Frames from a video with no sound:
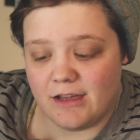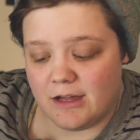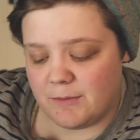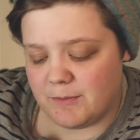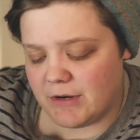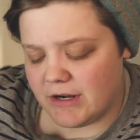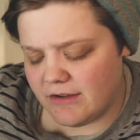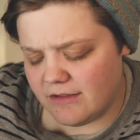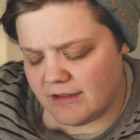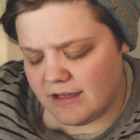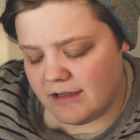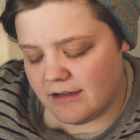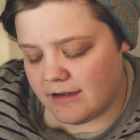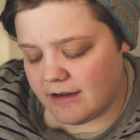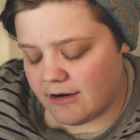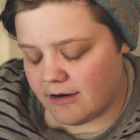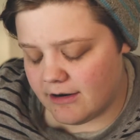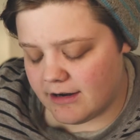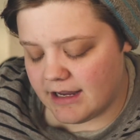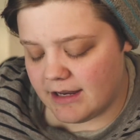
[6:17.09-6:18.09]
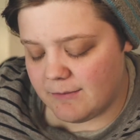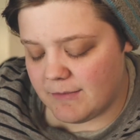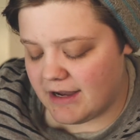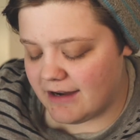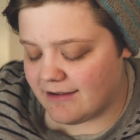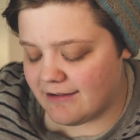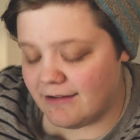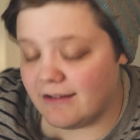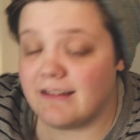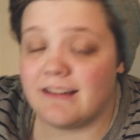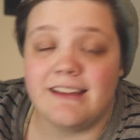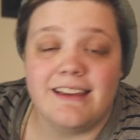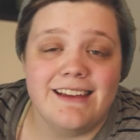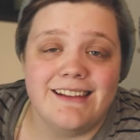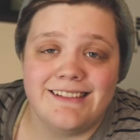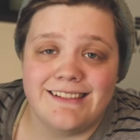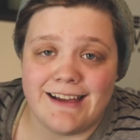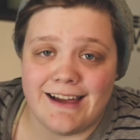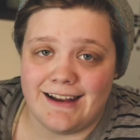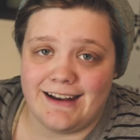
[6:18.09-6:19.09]
Apparently Hurricane Michael
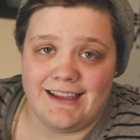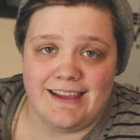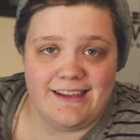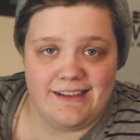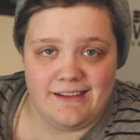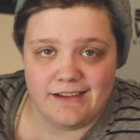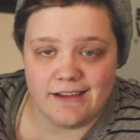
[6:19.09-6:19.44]
had not hit